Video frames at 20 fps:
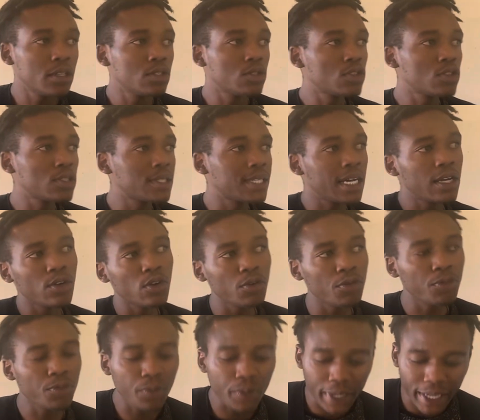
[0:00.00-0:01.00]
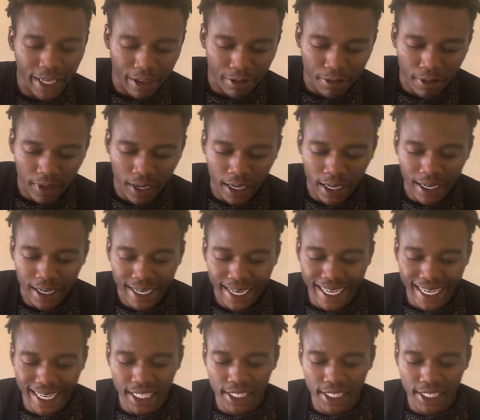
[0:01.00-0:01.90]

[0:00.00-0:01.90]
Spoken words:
To start off, we have energy